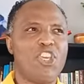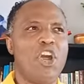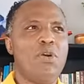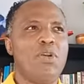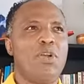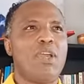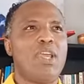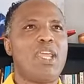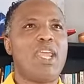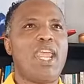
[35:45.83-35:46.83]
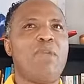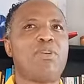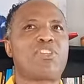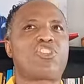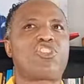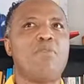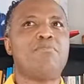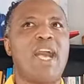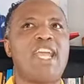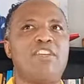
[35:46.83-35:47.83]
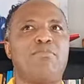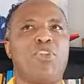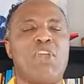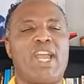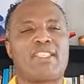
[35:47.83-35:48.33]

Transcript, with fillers: know, it was so mind blowing.